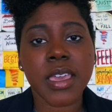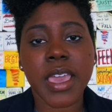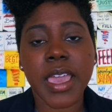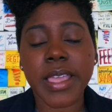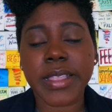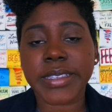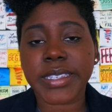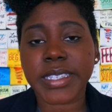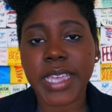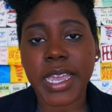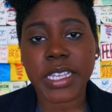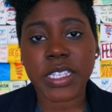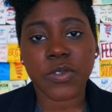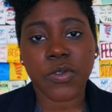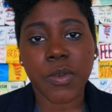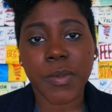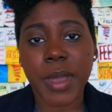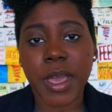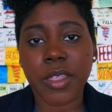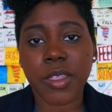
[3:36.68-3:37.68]
insights
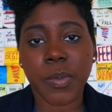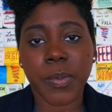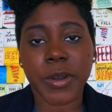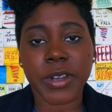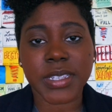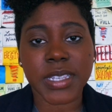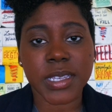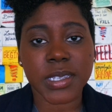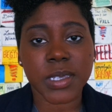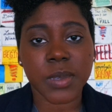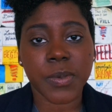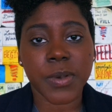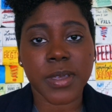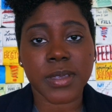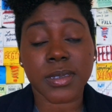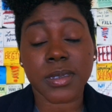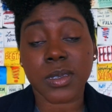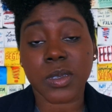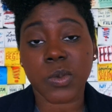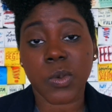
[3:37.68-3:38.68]
from other
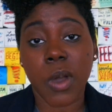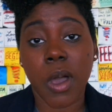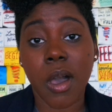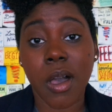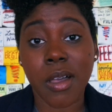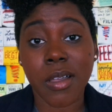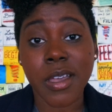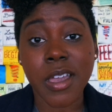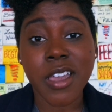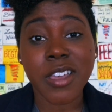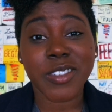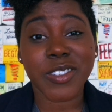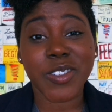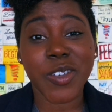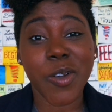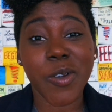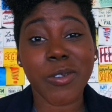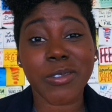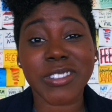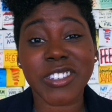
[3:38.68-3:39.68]
participants as well.
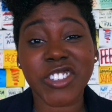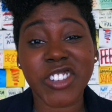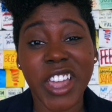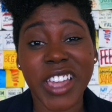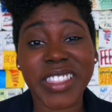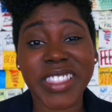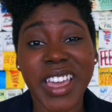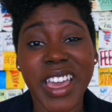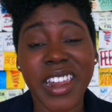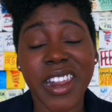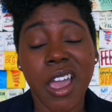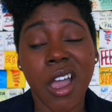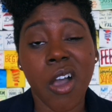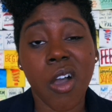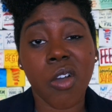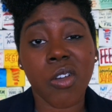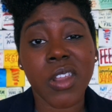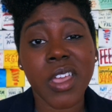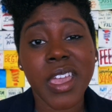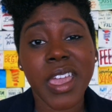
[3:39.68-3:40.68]
So, check check that out.